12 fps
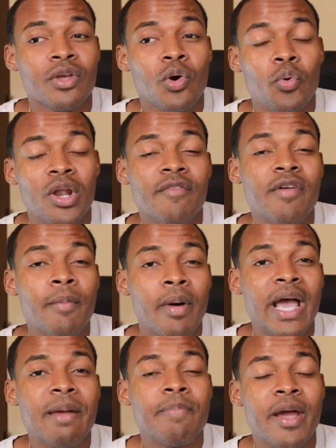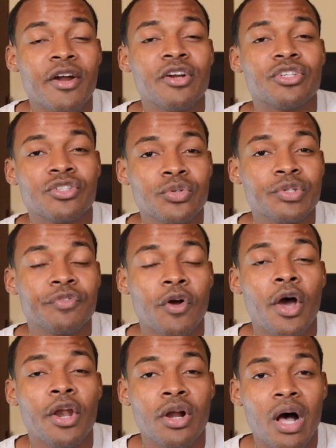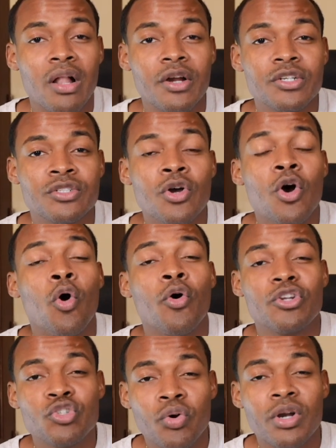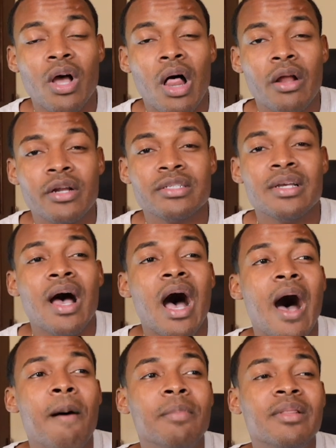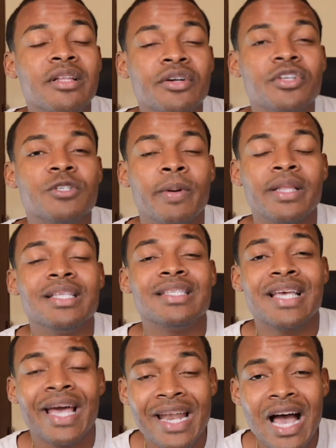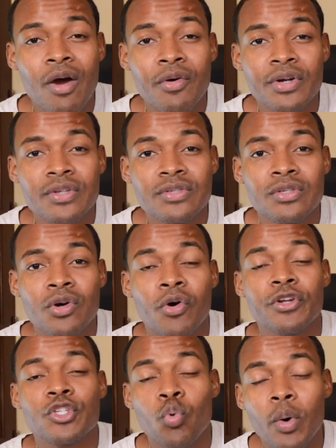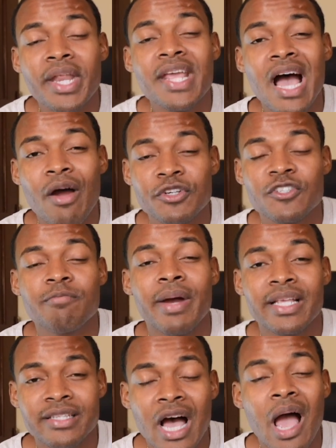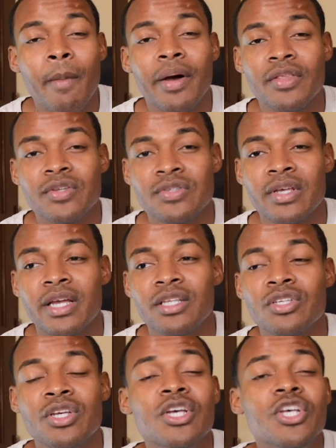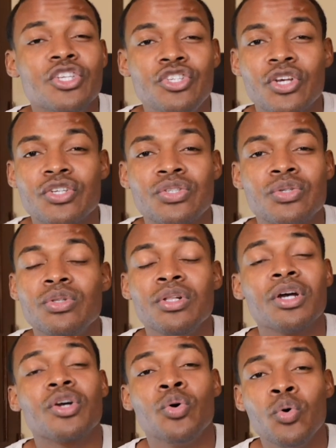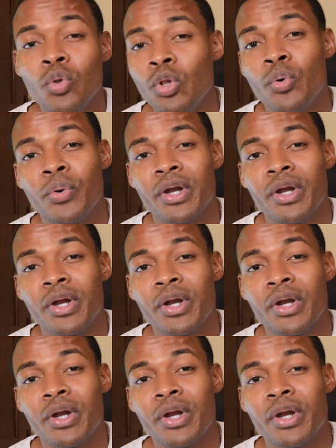Whenever I buy a pair of shoes for hundred dollars or two hundred dollars, I'm literally spending ten hours or twenty hours of my time on this thing just to look cool or